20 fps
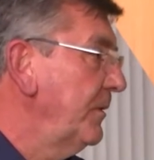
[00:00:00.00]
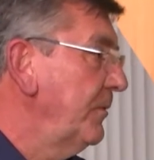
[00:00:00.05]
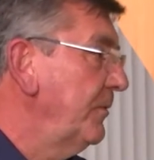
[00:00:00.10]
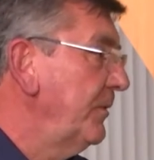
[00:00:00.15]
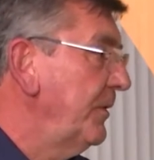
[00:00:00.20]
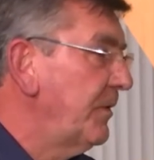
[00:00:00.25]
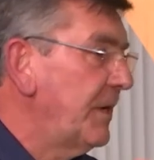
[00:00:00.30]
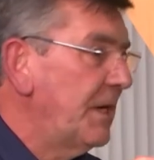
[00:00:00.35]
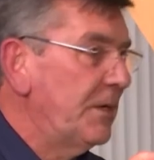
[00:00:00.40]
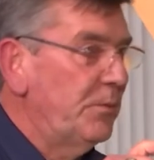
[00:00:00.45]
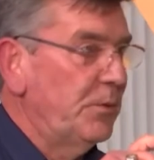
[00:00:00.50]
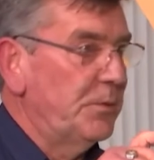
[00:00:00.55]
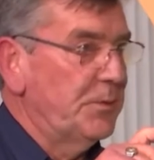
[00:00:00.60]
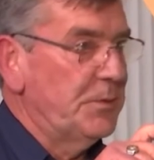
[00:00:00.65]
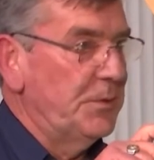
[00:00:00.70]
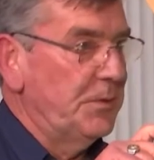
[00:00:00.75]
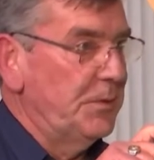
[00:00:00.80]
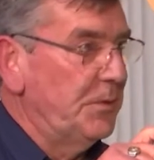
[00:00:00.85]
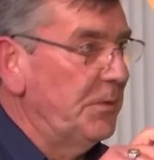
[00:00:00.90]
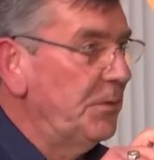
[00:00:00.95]
We're able
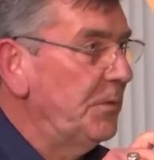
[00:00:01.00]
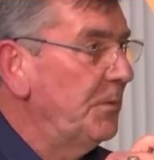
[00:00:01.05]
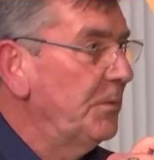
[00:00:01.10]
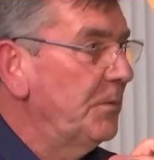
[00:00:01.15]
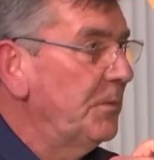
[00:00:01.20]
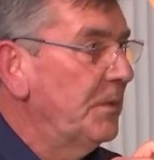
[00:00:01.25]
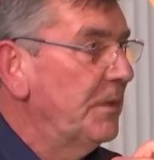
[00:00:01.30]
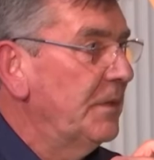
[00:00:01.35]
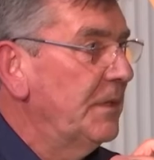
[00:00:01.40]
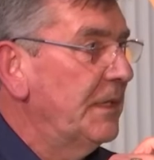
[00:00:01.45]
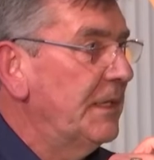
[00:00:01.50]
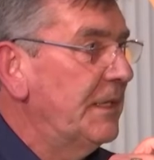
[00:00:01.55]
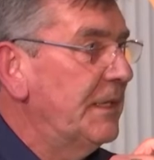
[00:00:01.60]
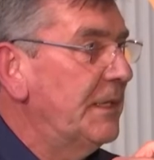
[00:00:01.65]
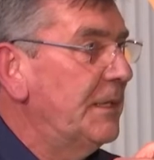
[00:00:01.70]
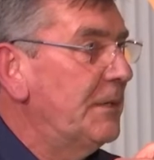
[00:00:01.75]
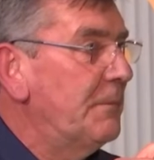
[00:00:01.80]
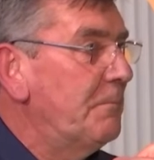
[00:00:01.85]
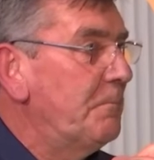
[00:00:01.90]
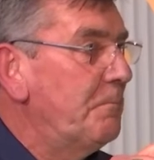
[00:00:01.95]
to
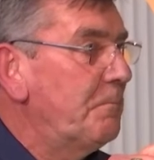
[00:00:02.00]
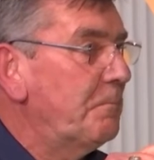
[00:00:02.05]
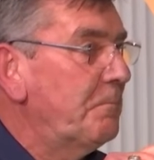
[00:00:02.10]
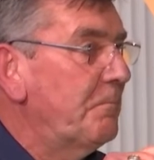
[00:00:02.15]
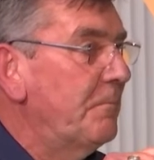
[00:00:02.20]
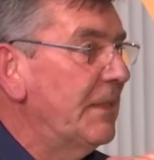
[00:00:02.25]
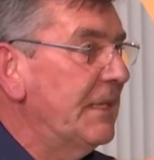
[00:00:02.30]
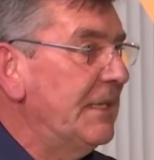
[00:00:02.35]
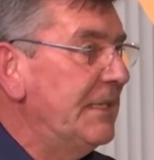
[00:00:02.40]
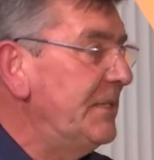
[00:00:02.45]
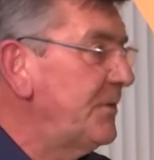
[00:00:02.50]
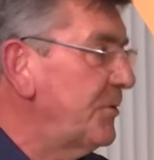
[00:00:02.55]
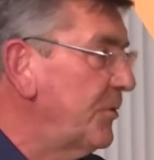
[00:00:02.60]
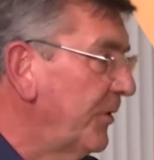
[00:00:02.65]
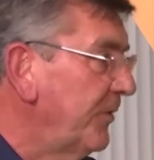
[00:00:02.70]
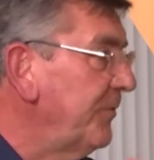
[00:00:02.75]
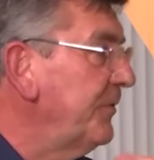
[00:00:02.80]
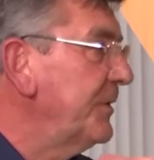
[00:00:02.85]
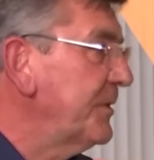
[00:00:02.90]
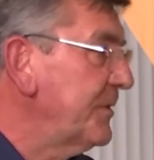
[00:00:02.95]
each
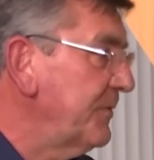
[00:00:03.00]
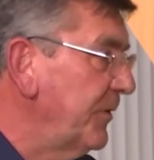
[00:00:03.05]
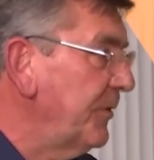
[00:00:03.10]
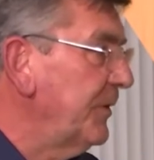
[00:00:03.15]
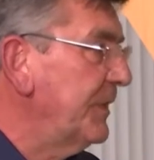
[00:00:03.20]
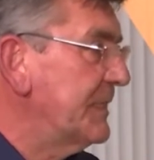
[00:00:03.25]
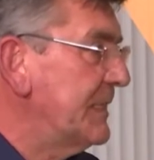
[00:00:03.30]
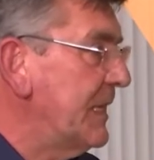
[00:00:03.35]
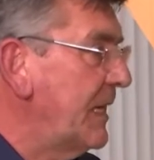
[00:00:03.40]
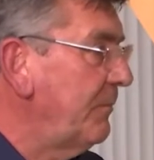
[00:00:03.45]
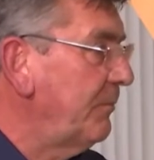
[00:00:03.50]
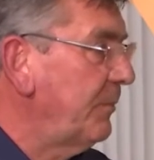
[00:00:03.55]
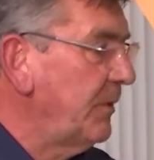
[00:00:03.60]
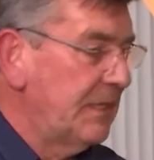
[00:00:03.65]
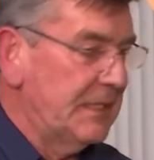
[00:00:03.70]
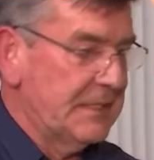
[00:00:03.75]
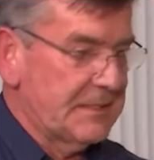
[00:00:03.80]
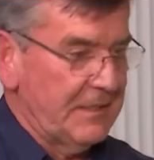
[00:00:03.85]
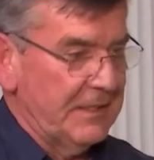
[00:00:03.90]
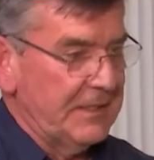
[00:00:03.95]
office, for
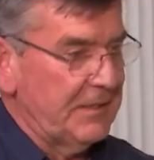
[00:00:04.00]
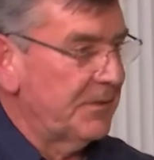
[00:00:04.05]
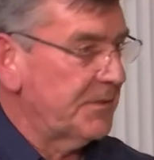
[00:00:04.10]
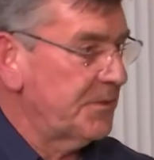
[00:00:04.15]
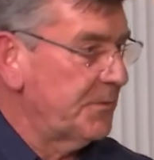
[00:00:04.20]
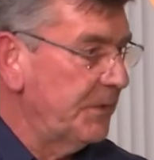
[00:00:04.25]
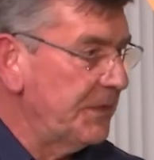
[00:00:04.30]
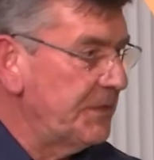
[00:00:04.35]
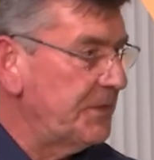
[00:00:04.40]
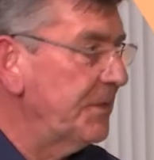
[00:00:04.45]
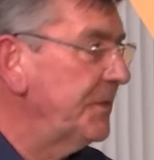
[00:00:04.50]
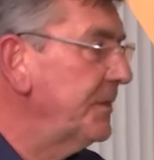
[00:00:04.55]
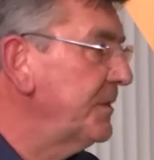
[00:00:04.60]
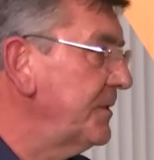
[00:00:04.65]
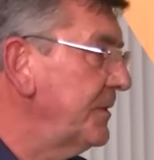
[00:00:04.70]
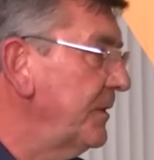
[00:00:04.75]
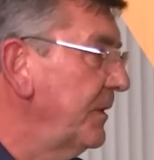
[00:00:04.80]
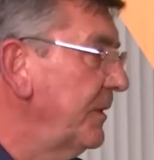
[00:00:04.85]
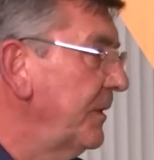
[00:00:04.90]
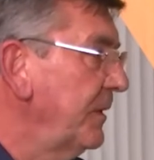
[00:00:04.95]
example, has little
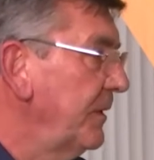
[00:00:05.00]
switches.